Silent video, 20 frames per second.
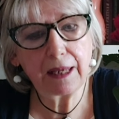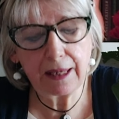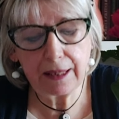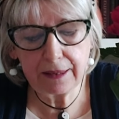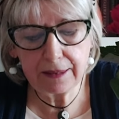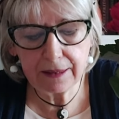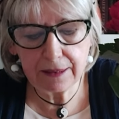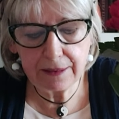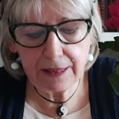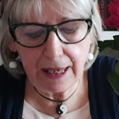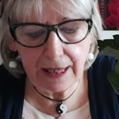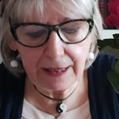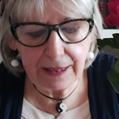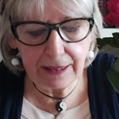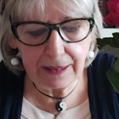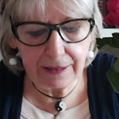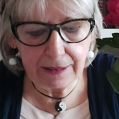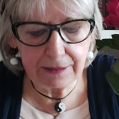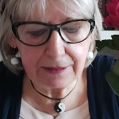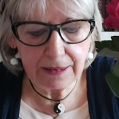and the
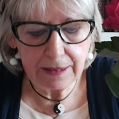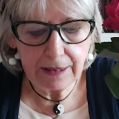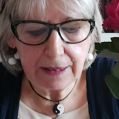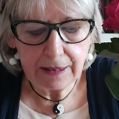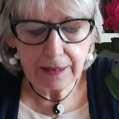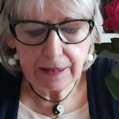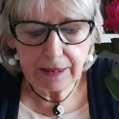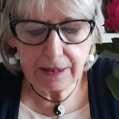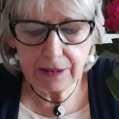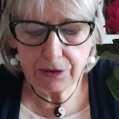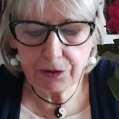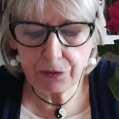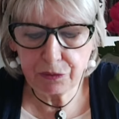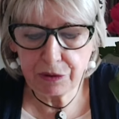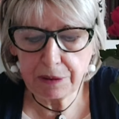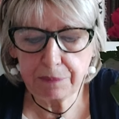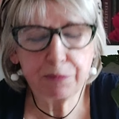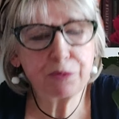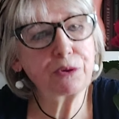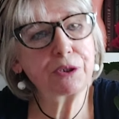night is
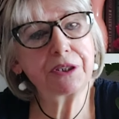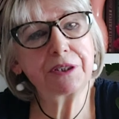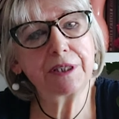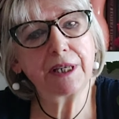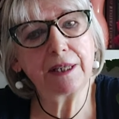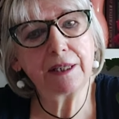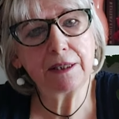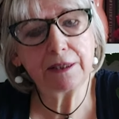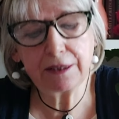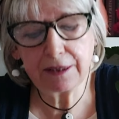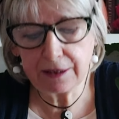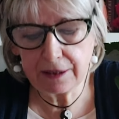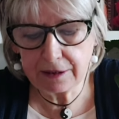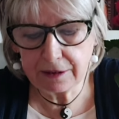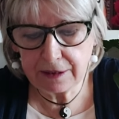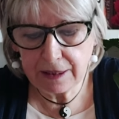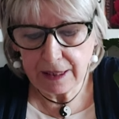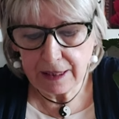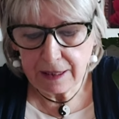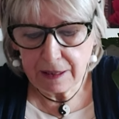
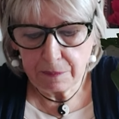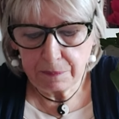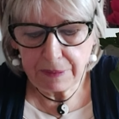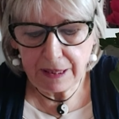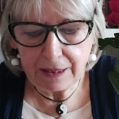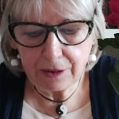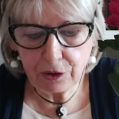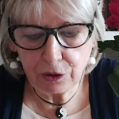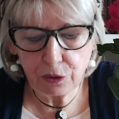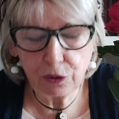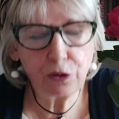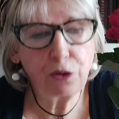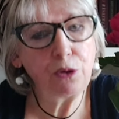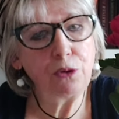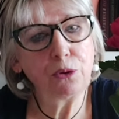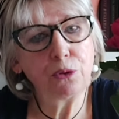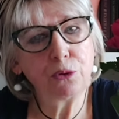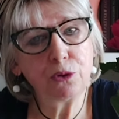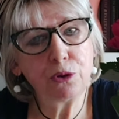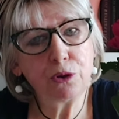represented by the
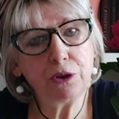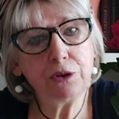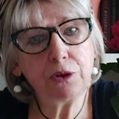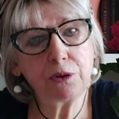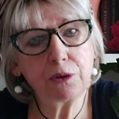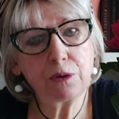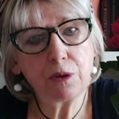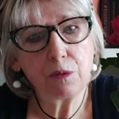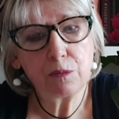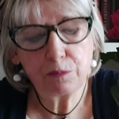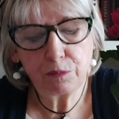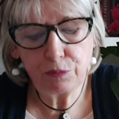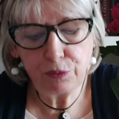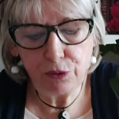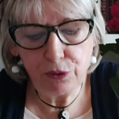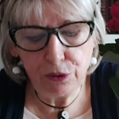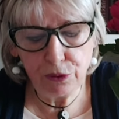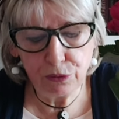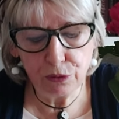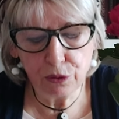closed
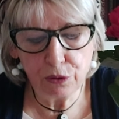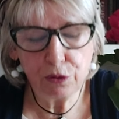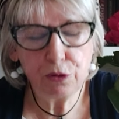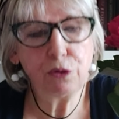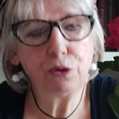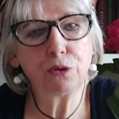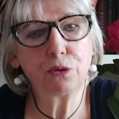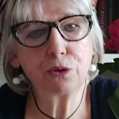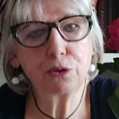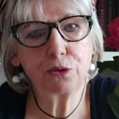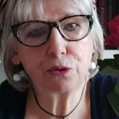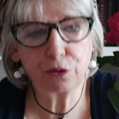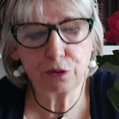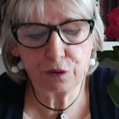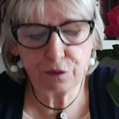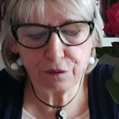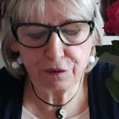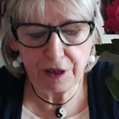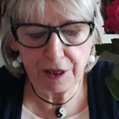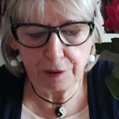blue
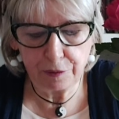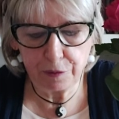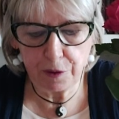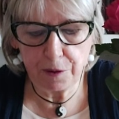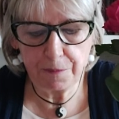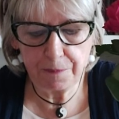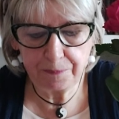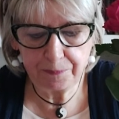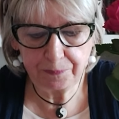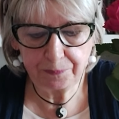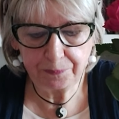lotus flower.